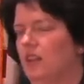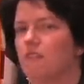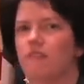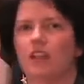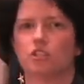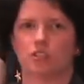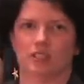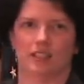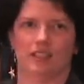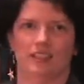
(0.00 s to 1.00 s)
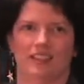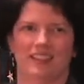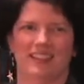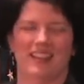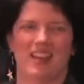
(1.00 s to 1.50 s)
eventually,
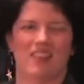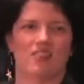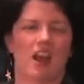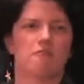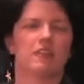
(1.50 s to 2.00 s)
that